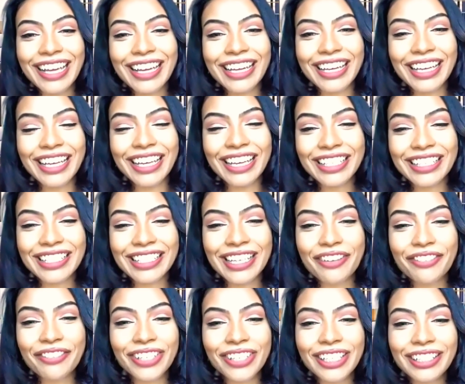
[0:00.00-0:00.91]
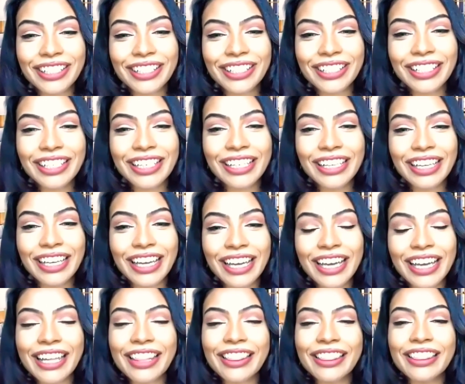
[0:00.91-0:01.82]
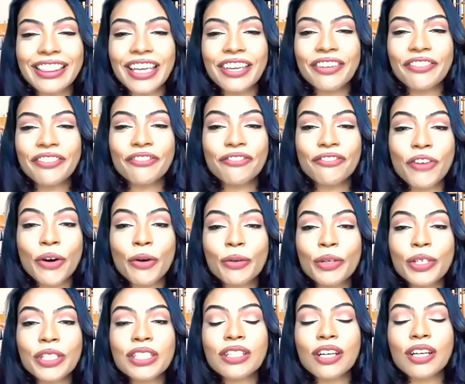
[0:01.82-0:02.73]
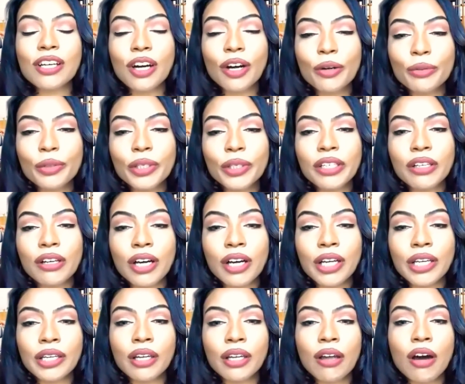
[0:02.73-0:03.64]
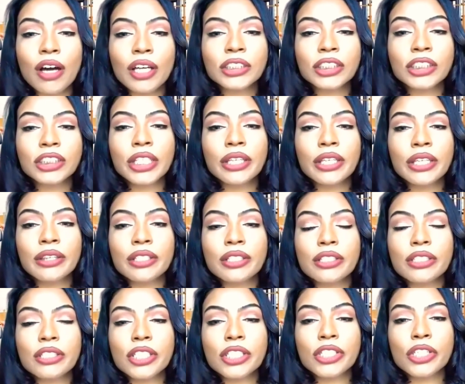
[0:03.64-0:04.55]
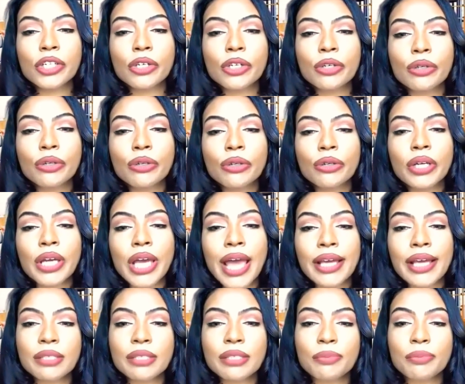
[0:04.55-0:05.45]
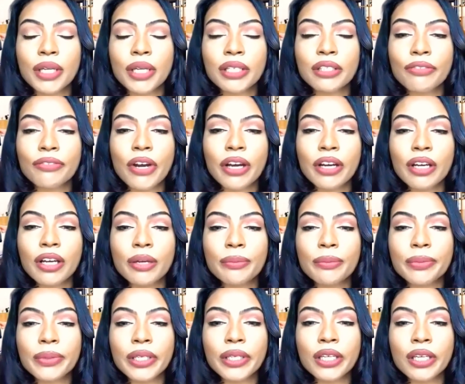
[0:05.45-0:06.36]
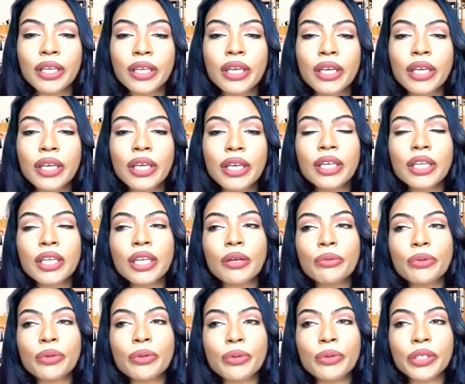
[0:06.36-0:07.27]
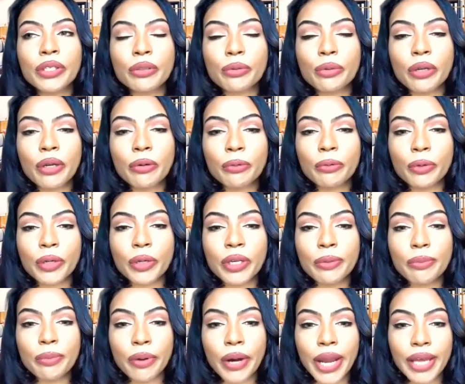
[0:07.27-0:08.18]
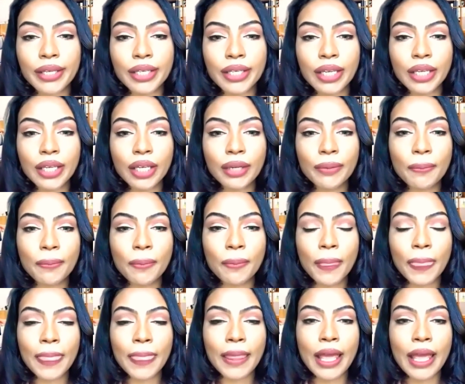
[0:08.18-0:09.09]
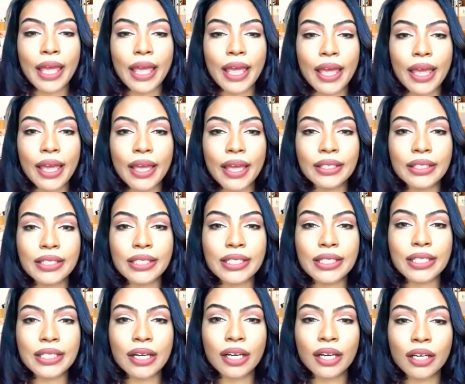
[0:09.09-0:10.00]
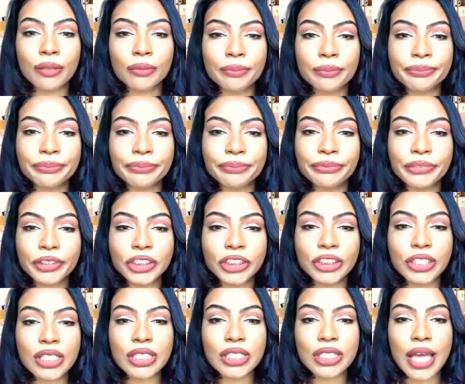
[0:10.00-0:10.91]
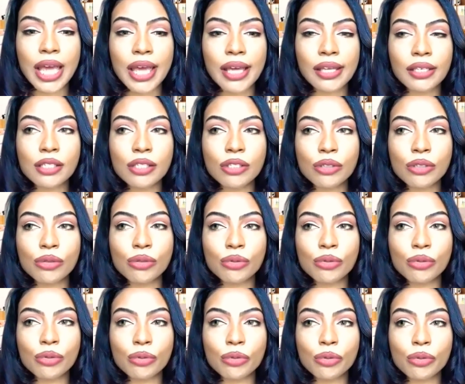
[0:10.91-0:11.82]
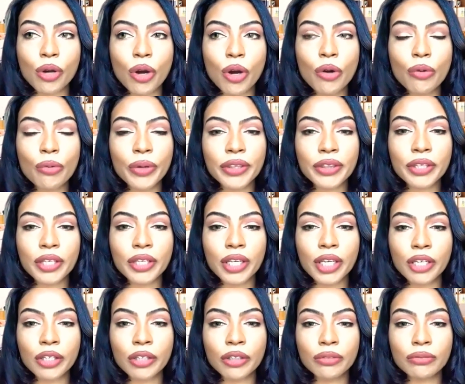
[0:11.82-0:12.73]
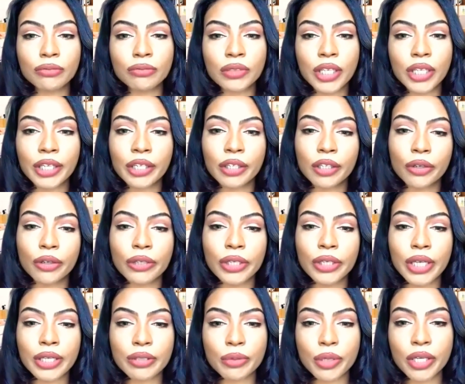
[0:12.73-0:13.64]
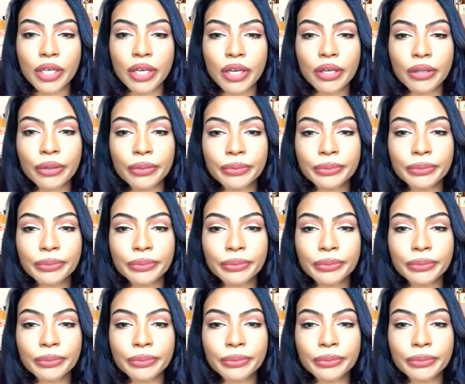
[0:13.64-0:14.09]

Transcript: indefinitely, and then focus only on launching the digital aspect of our company. And we went through a rebranding, and just had to roll with it and learn as we go.